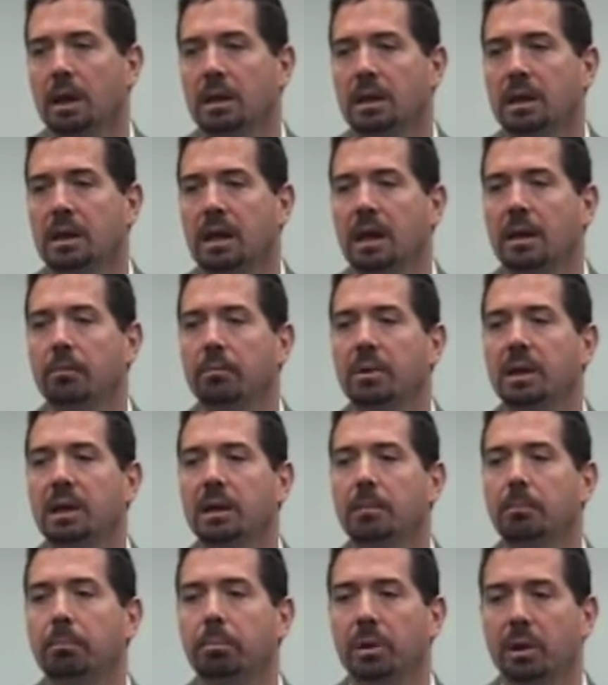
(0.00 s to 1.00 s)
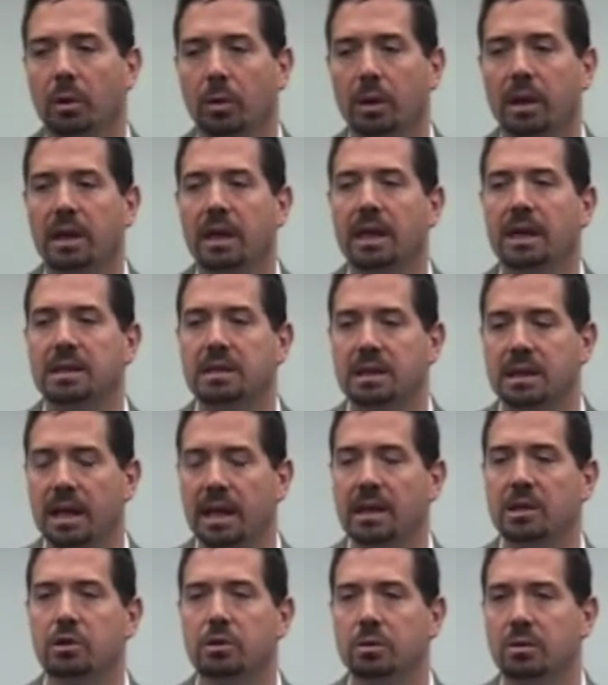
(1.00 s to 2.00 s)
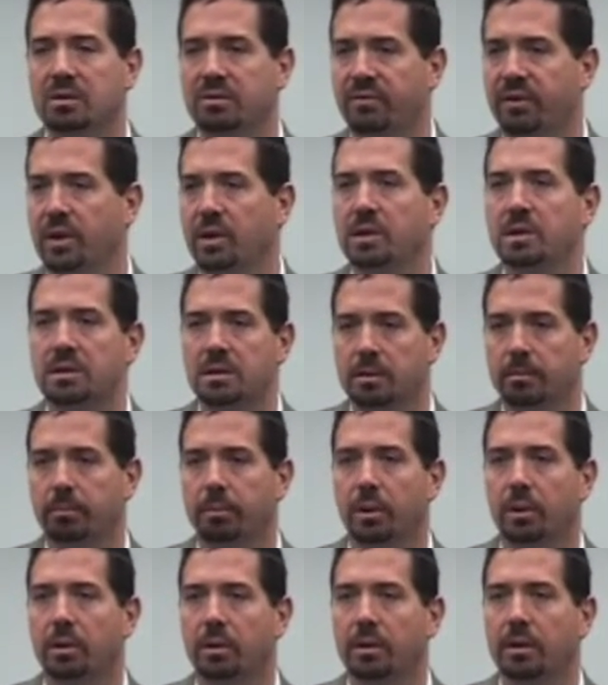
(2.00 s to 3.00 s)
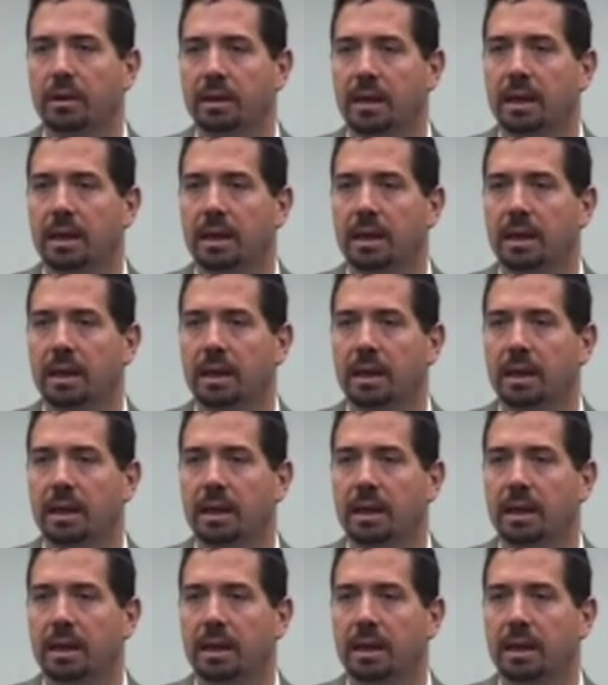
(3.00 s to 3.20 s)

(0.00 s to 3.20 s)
It can be employed. Its nature is very simple,